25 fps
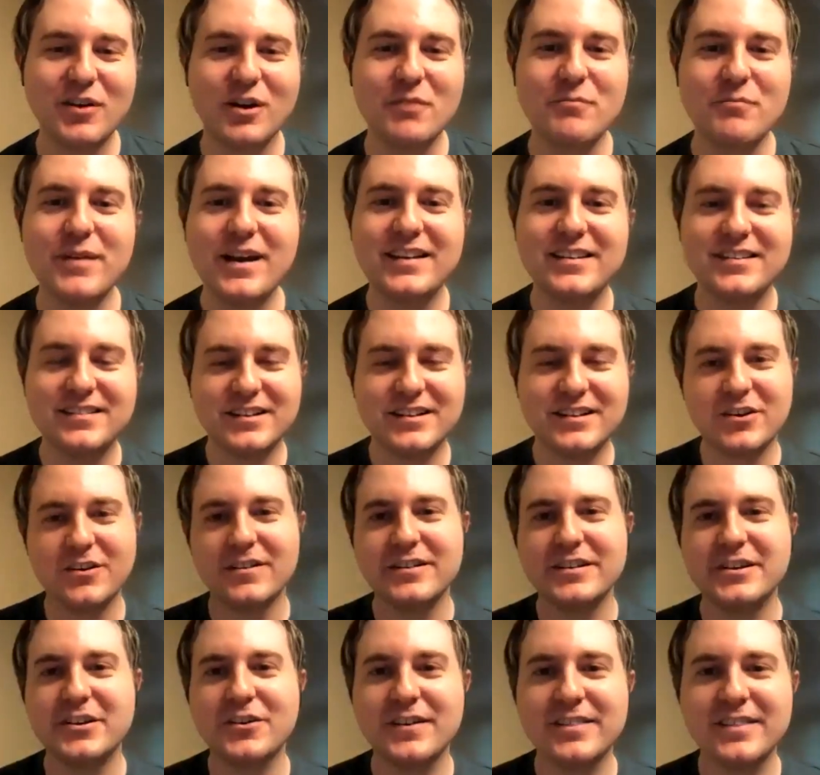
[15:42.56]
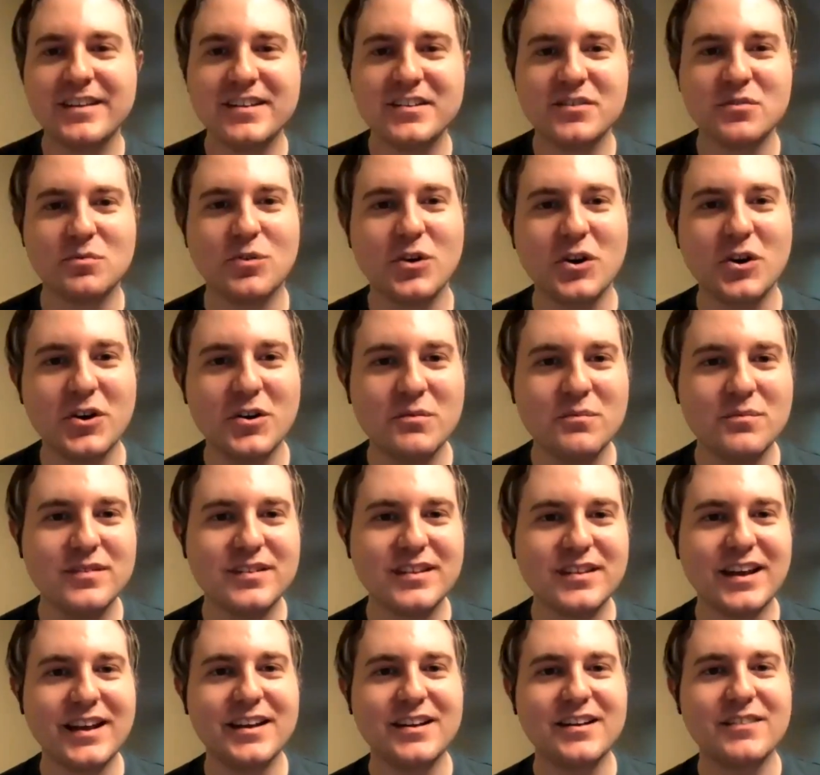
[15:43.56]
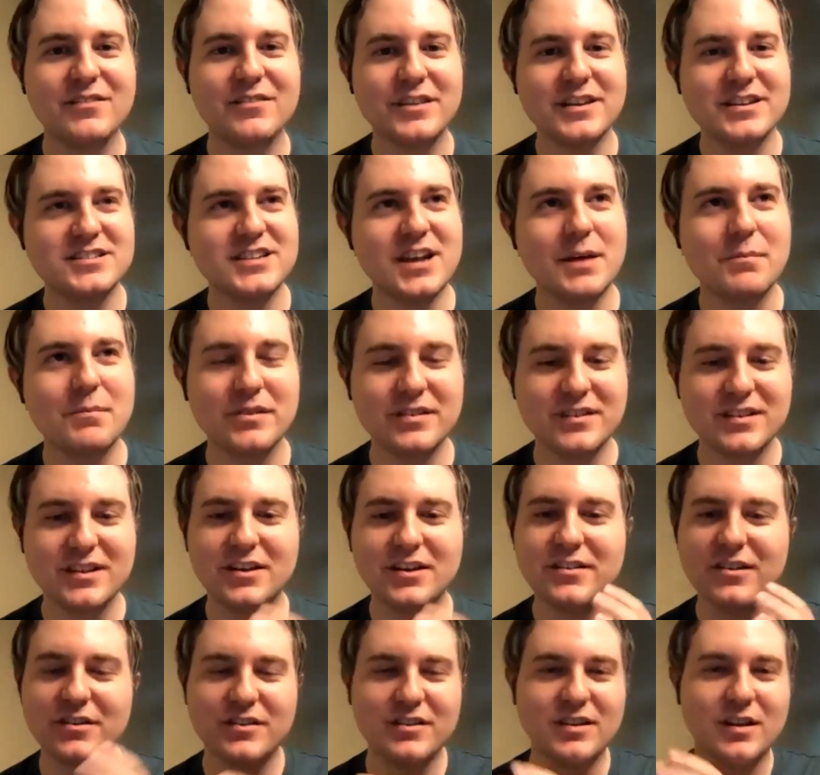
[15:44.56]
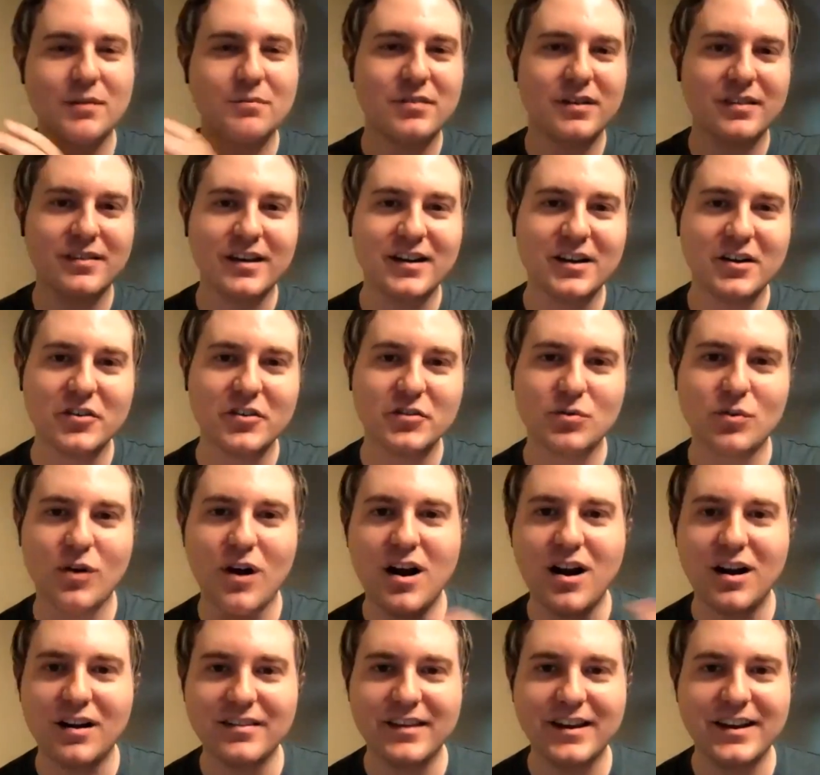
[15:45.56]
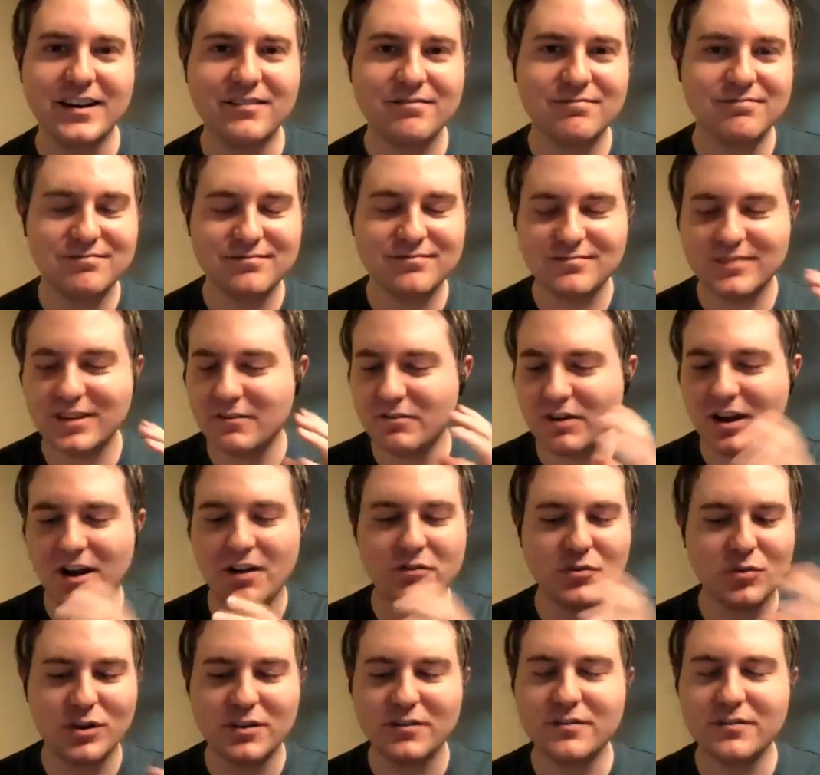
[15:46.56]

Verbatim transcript: Where basically you're you're in these rooms, and with each episode, there's something that goes wrong that involves yeah.